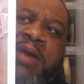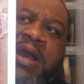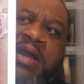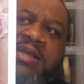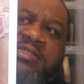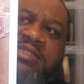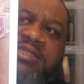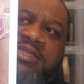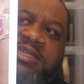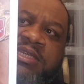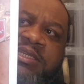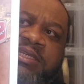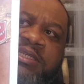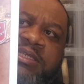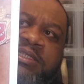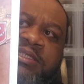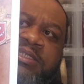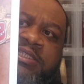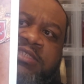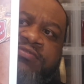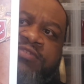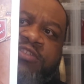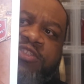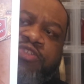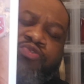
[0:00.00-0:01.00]
box of
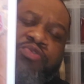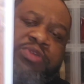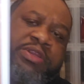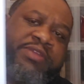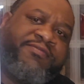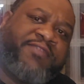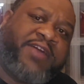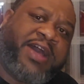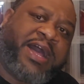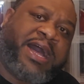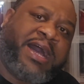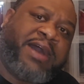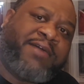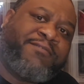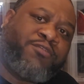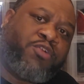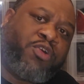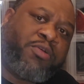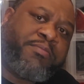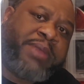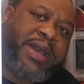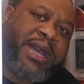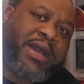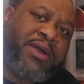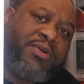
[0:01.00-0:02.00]
these for $25
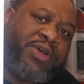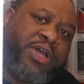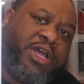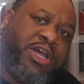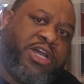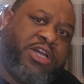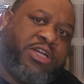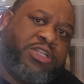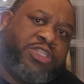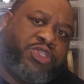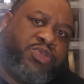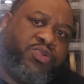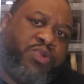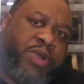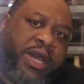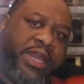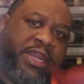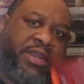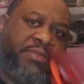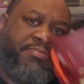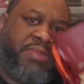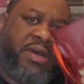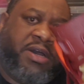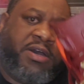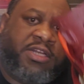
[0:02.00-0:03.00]
for about
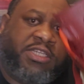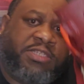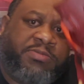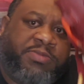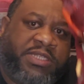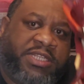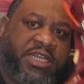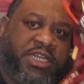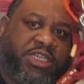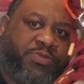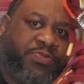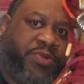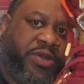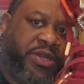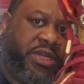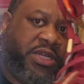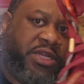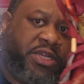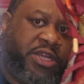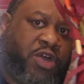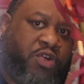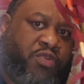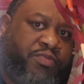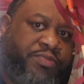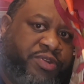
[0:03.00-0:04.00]
$200, but that's pretty
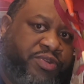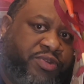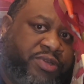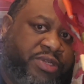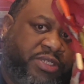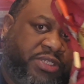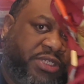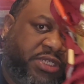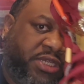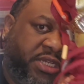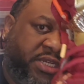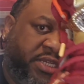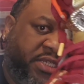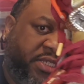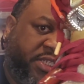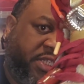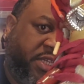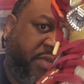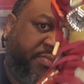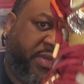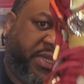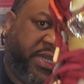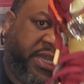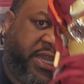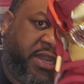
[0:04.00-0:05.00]
dope. You can see the
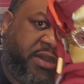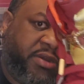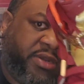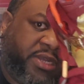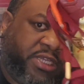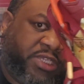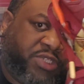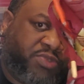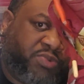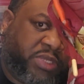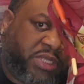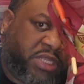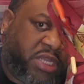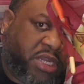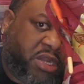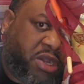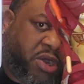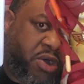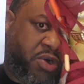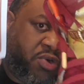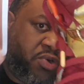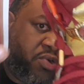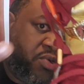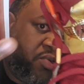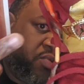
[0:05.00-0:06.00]
similarities with the
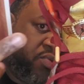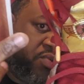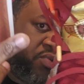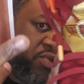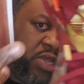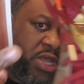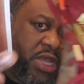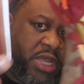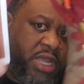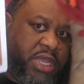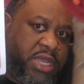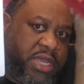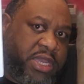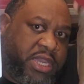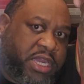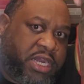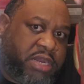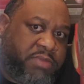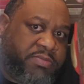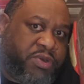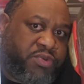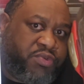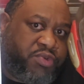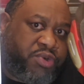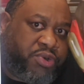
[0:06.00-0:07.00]
gold and
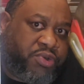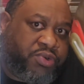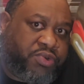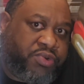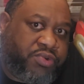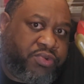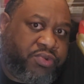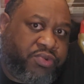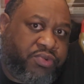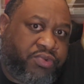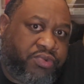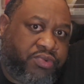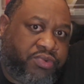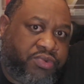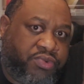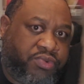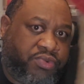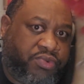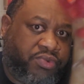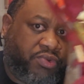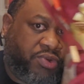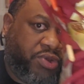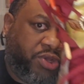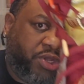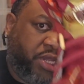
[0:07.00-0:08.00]
the maroon
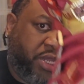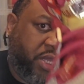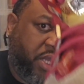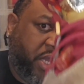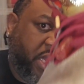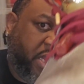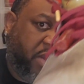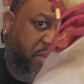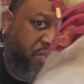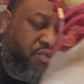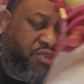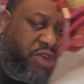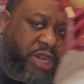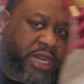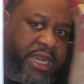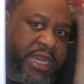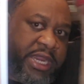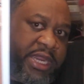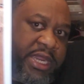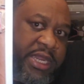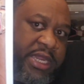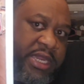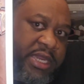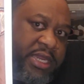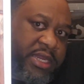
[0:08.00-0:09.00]
and the
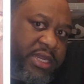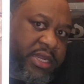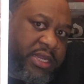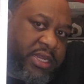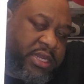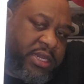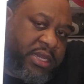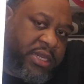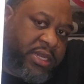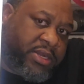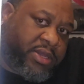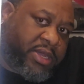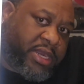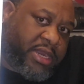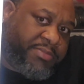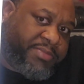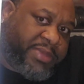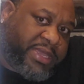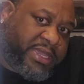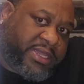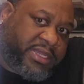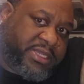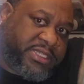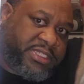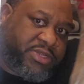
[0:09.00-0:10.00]
red. You know what I
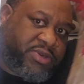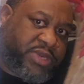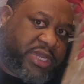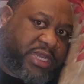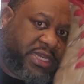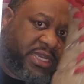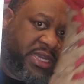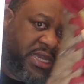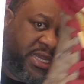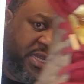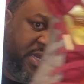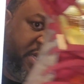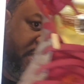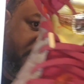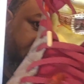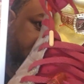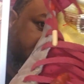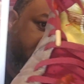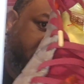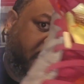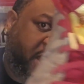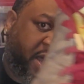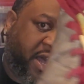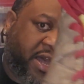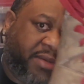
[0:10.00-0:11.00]
mean? So they did a good
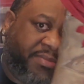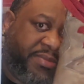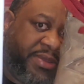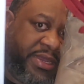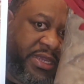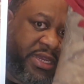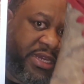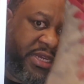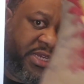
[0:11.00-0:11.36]
job. And